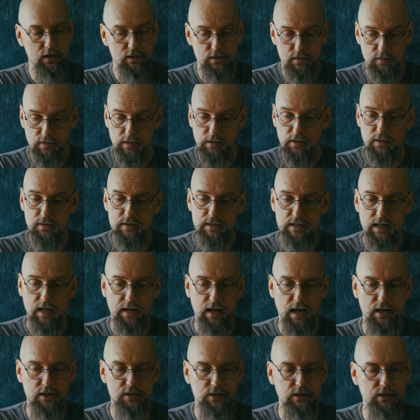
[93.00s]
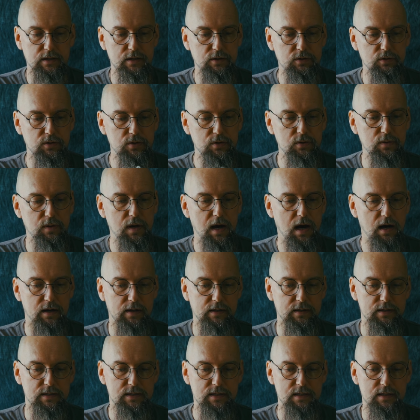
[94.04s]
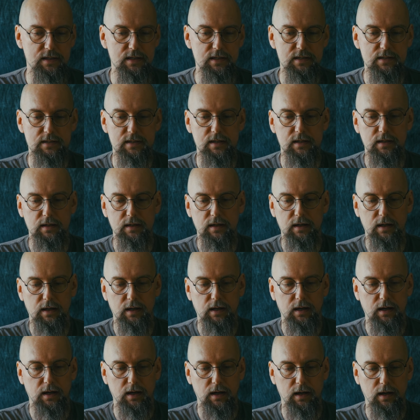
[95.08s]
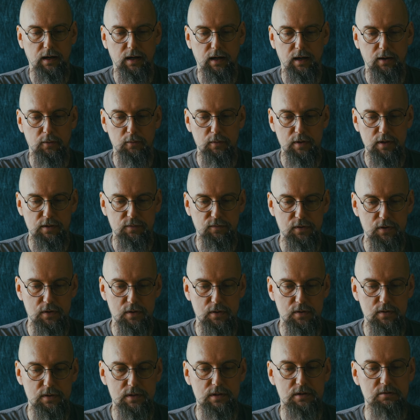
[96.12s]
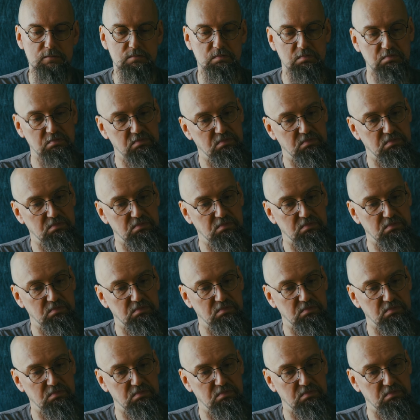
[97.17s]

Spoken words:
So it looks like actually two harnesses with fuse.